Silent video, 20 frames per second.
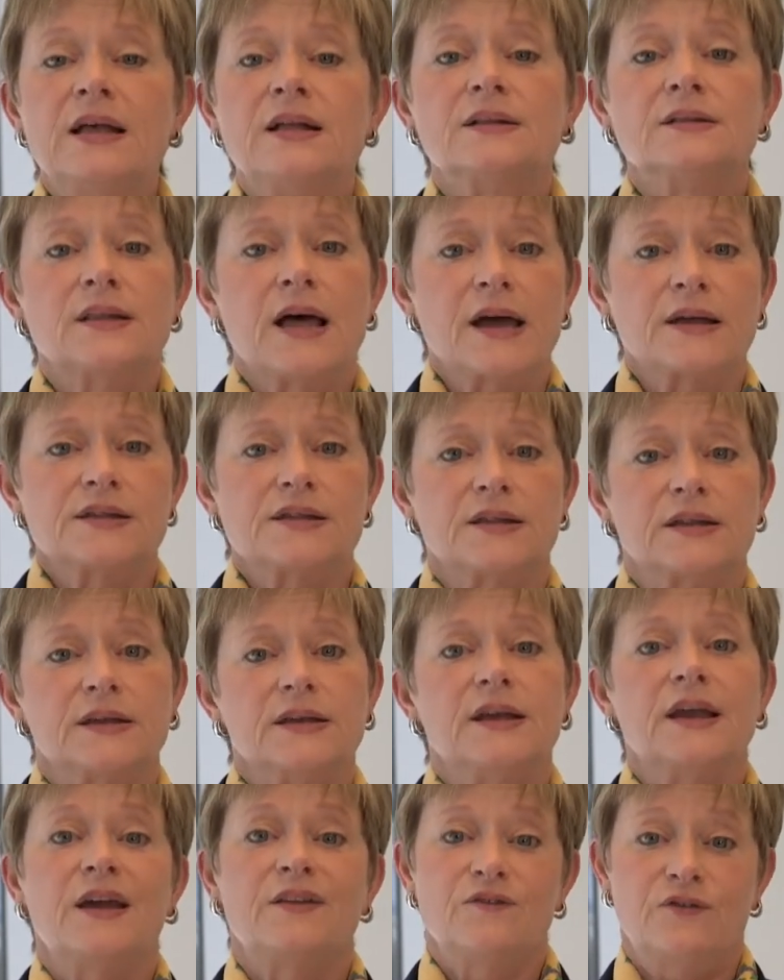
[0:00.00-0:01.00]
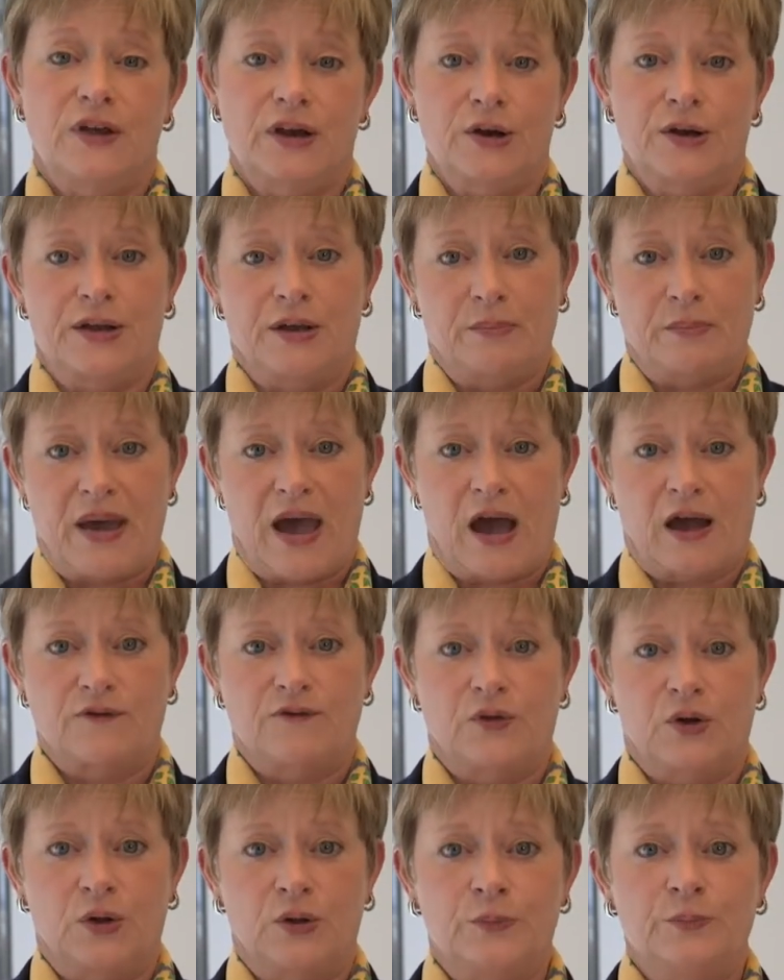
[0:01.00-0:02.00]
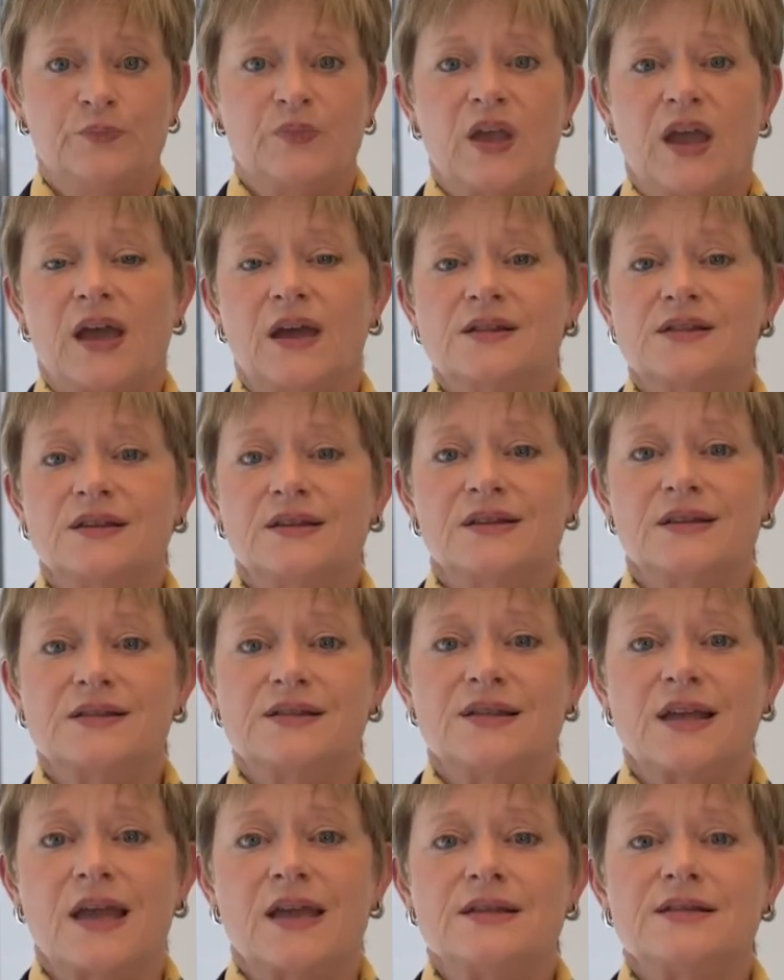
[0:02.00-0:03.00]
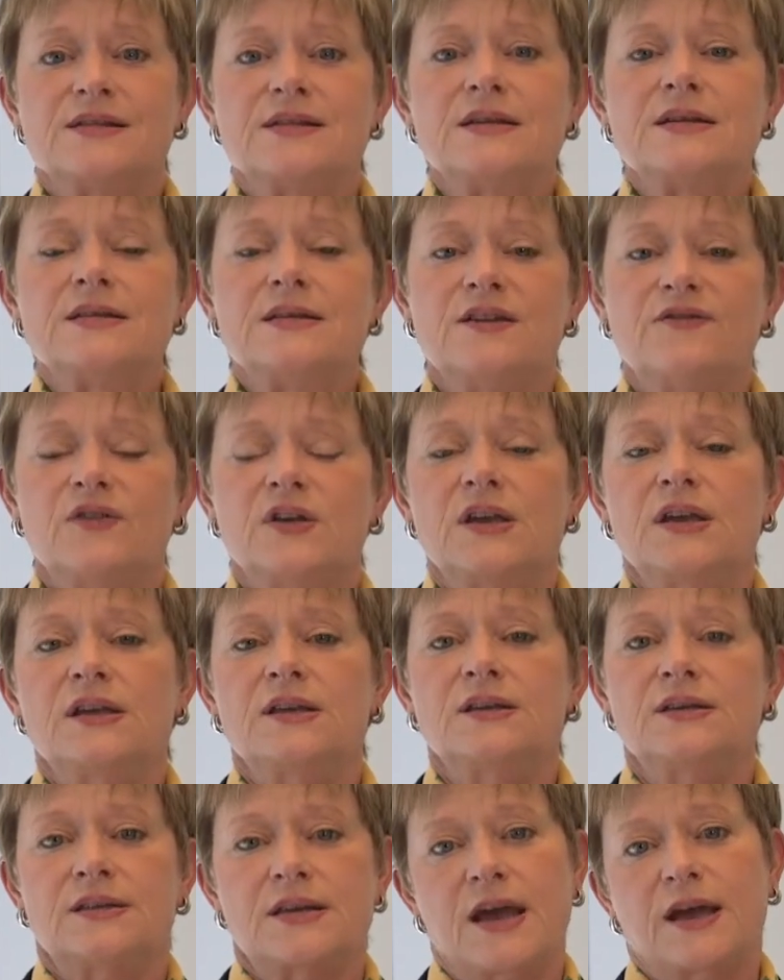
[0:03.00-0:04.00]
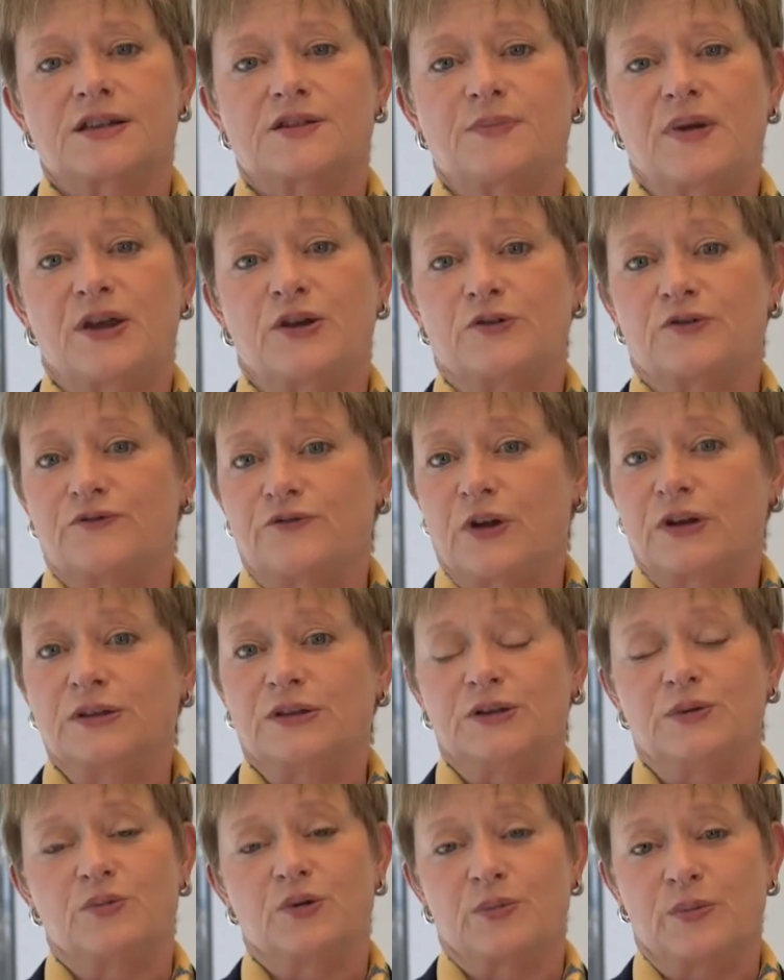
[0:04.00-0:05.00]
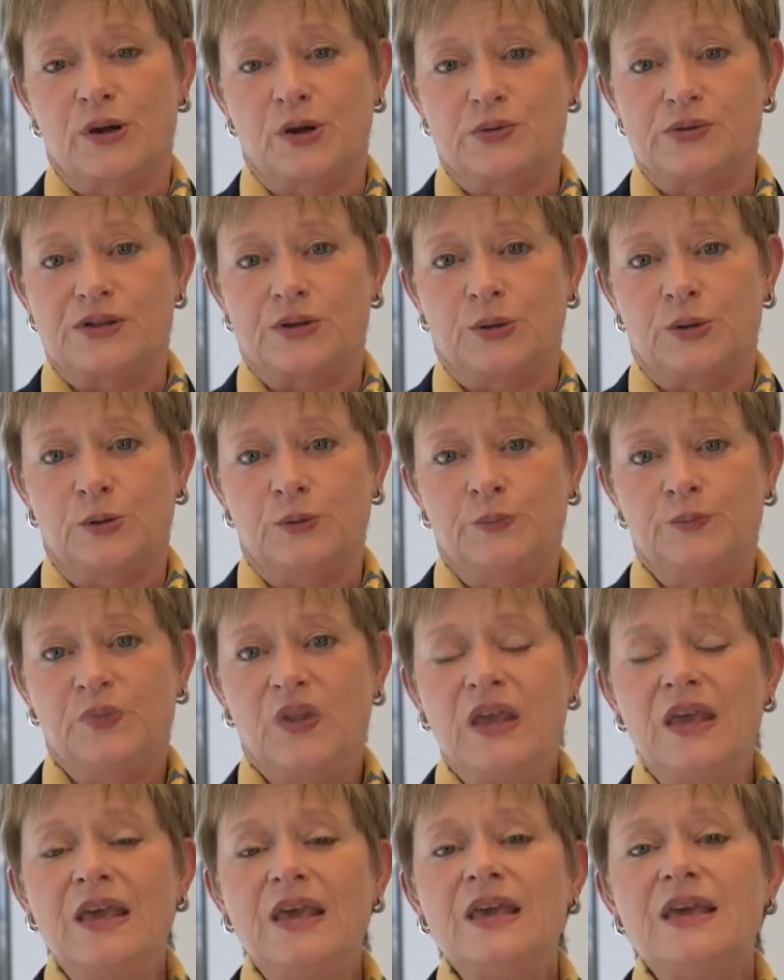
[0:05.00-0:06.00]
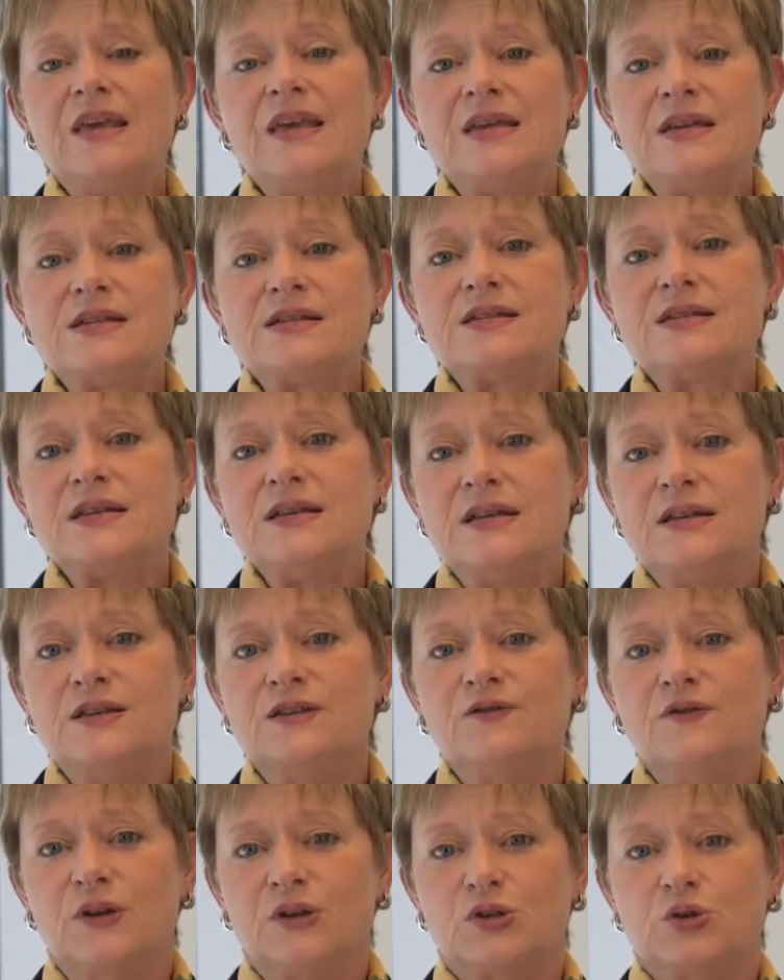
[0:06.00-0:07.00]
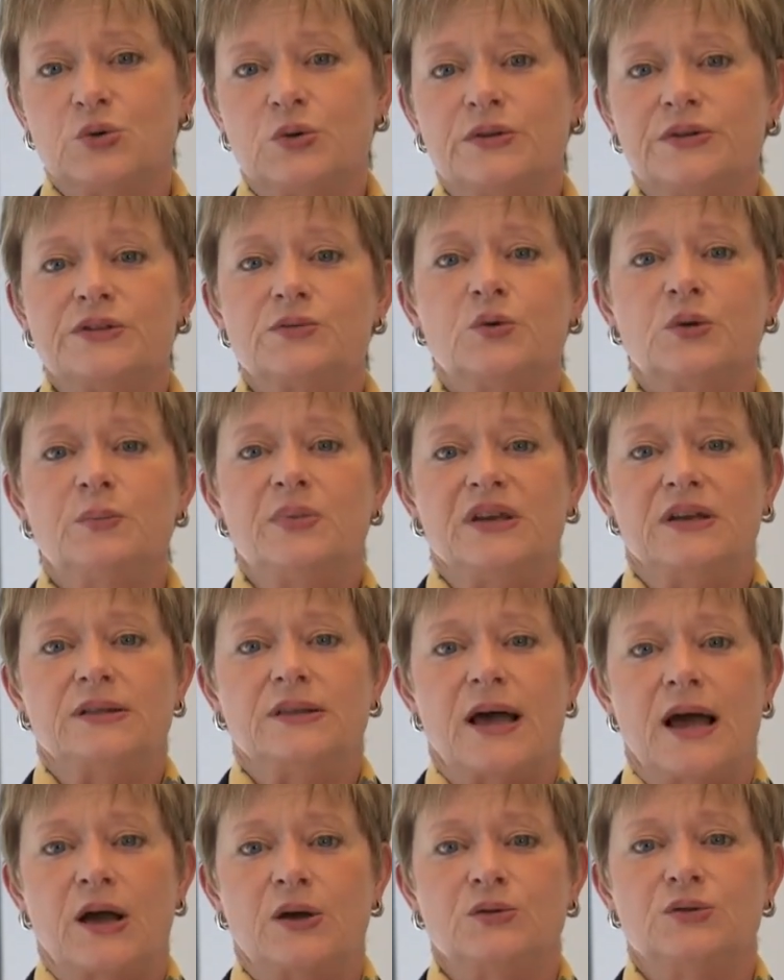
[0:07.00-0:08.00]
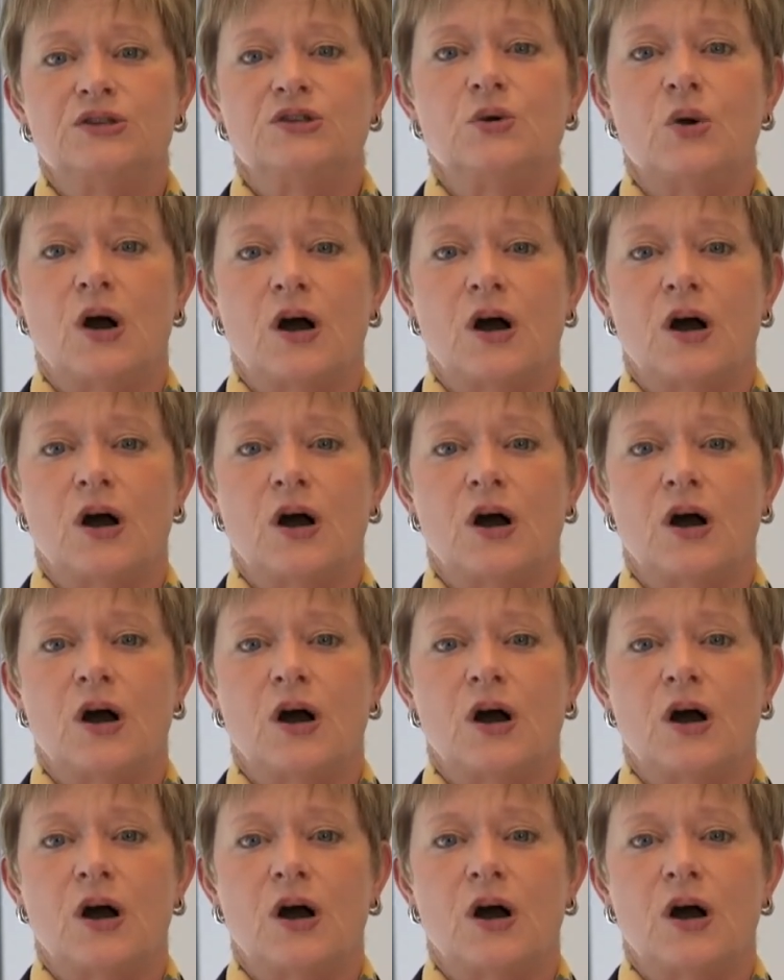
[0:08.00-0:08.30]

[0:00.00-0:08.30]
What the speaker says: Lastly, and very impactful, as it is a significant taxpayer-friendly proposal, is individuals would be allowed to